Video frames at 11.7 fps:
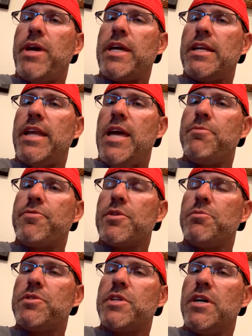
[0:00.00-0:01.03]
to make a name
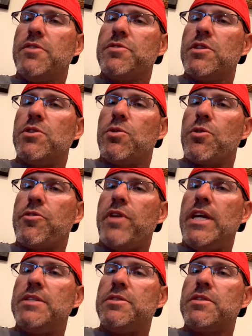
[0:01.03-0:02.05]
for themselves in the
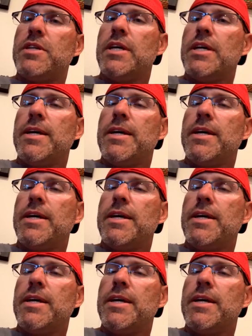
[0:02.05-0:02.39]
Northeast.